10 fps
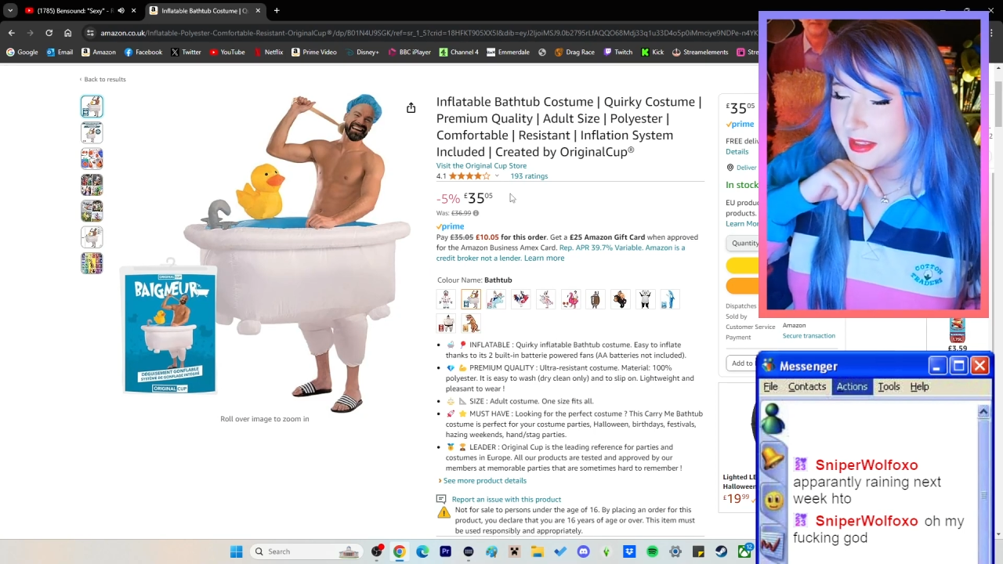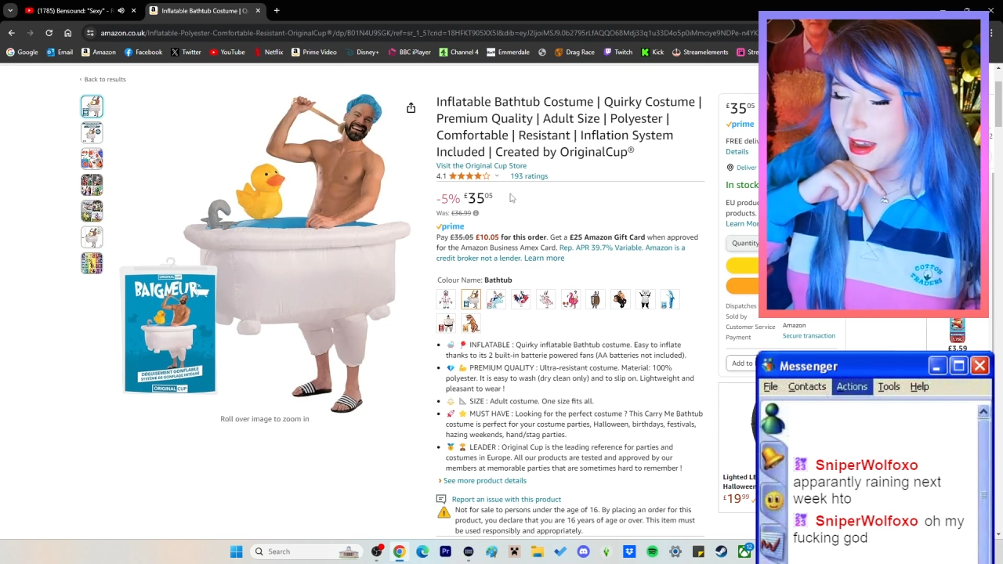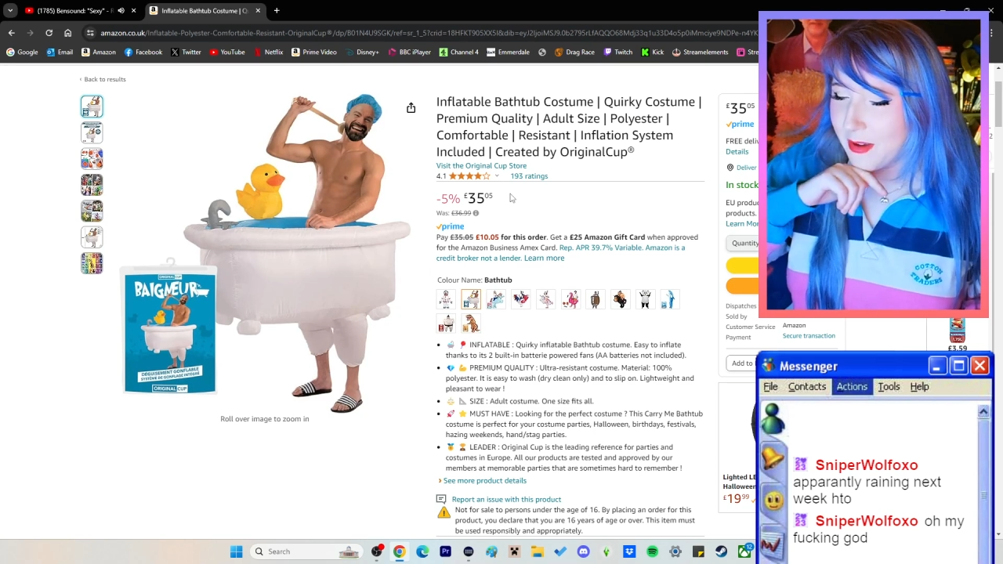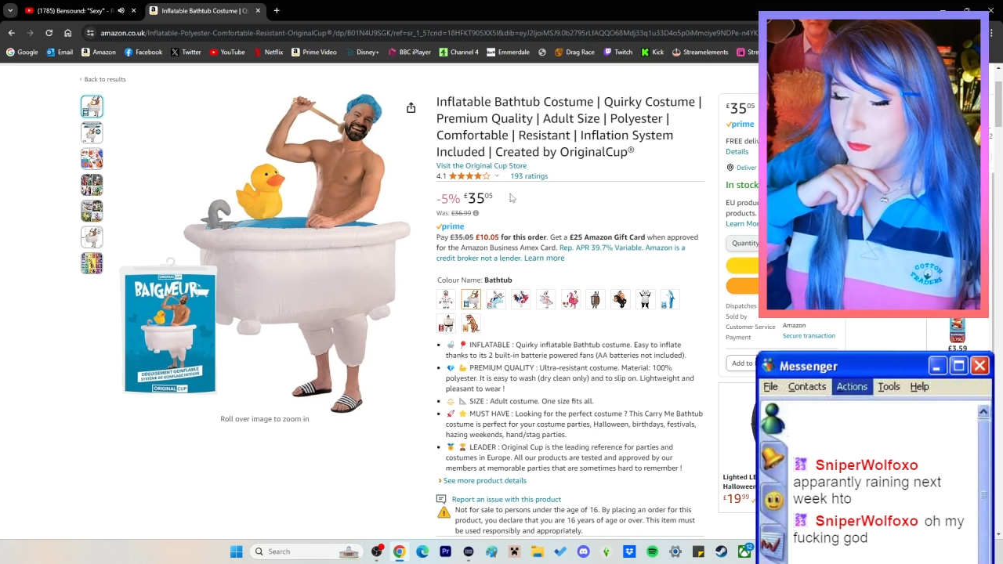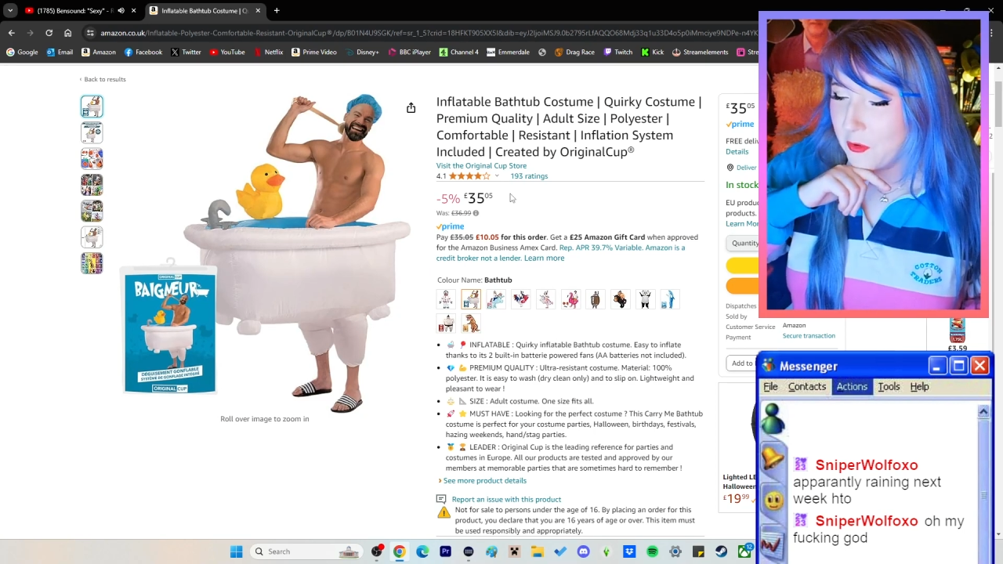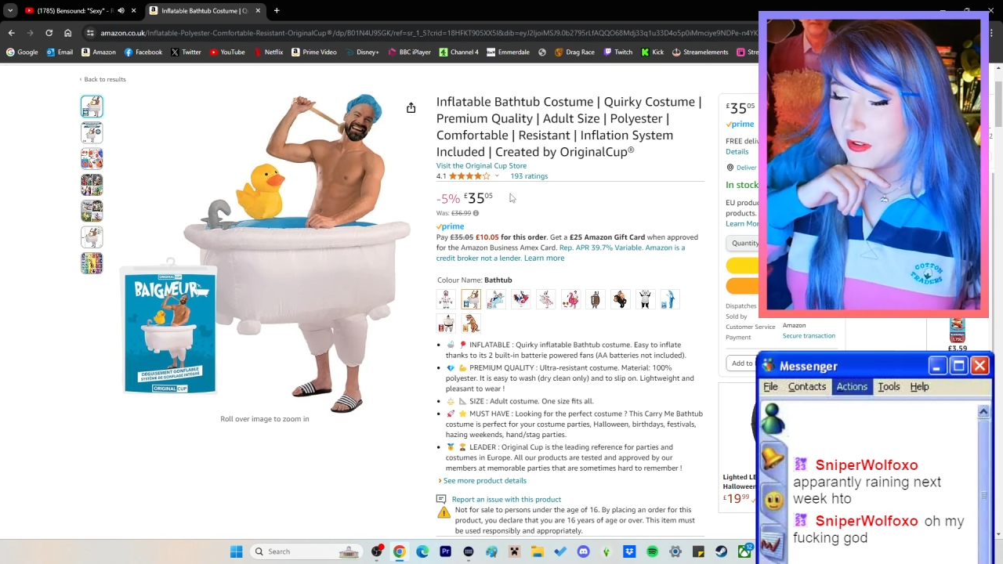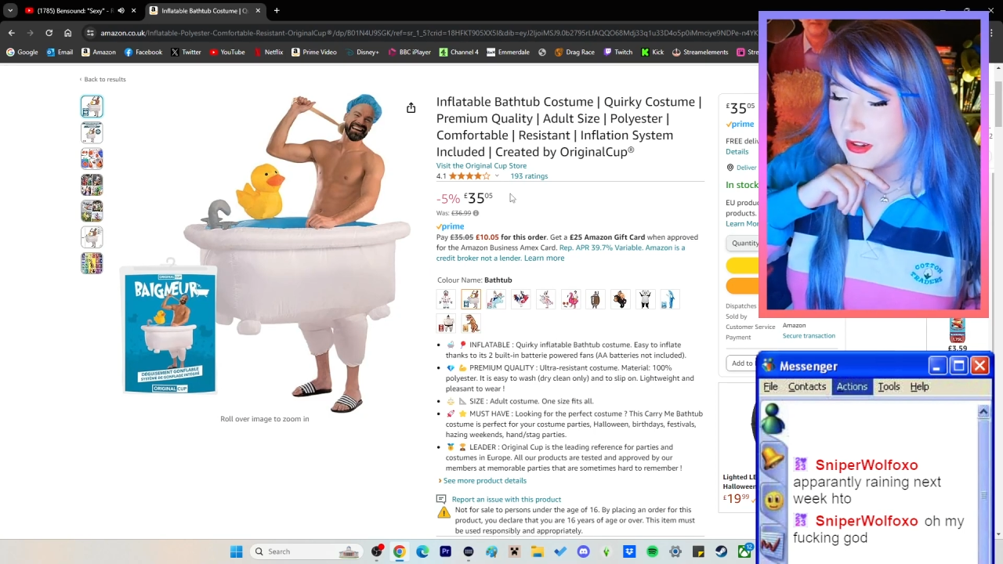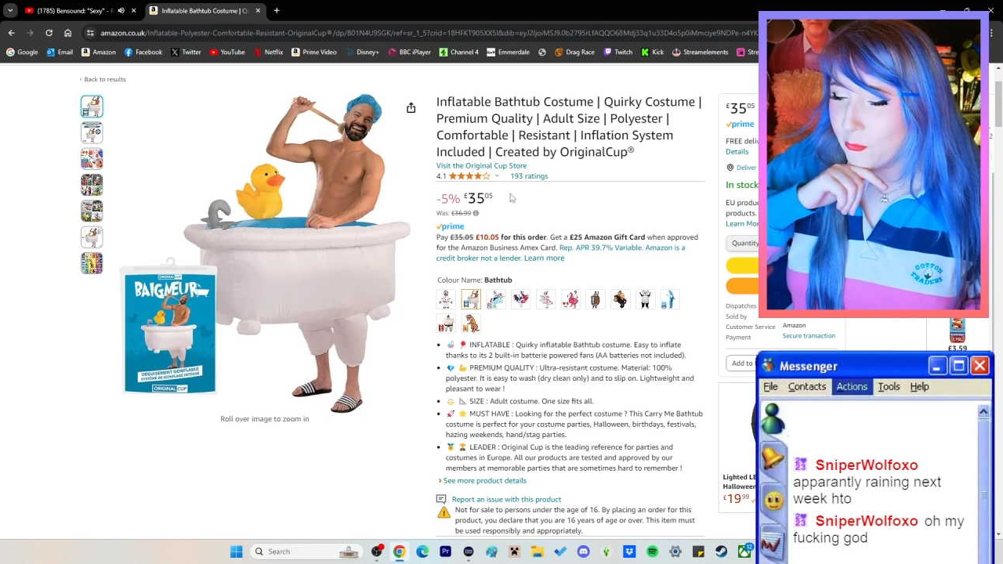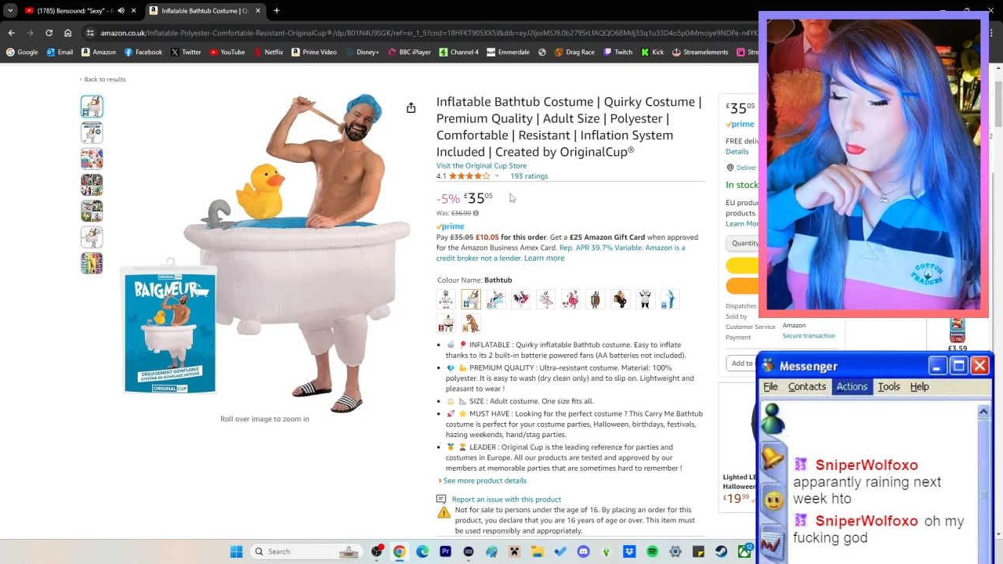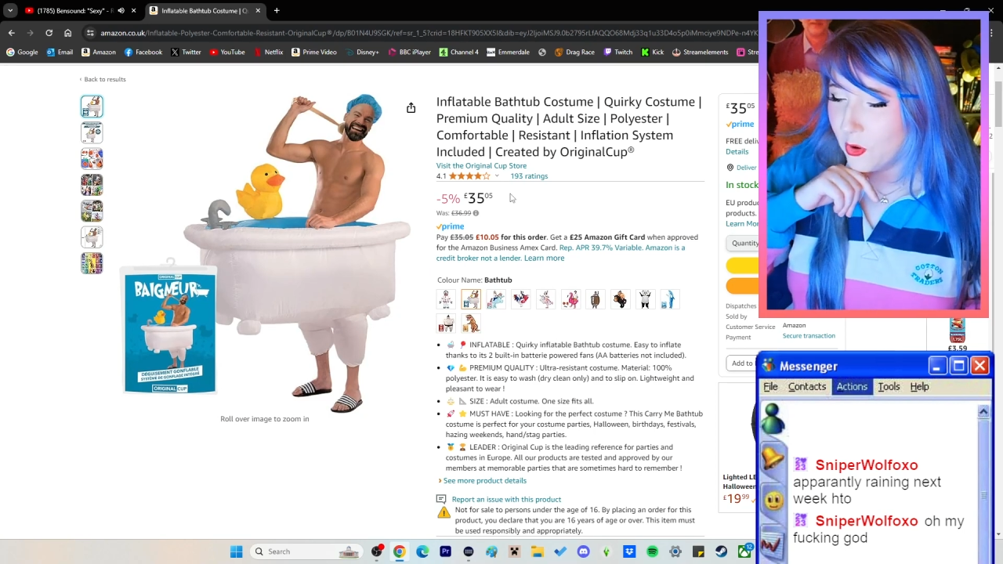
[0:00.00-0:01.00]
I've already
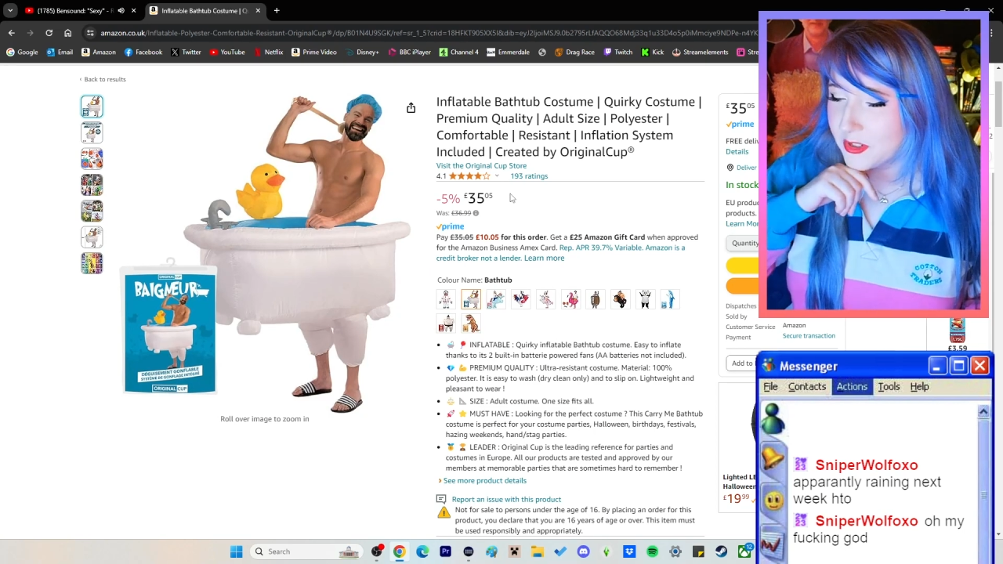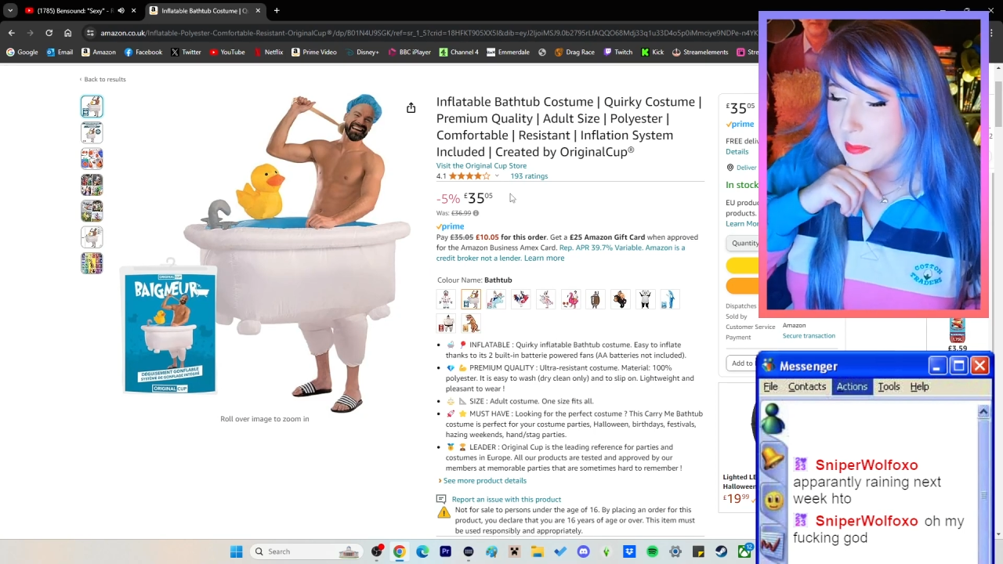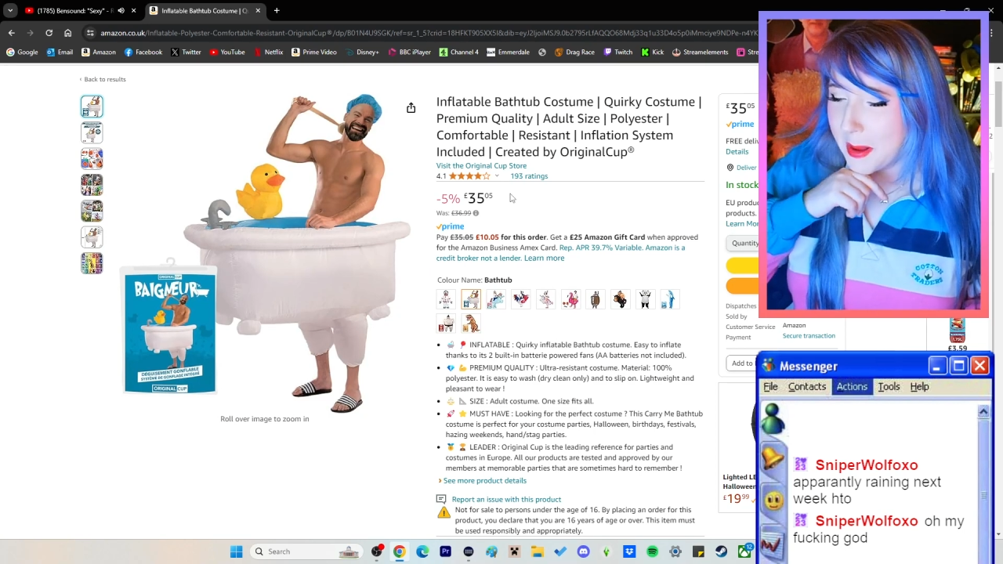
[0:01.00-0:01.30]
warned my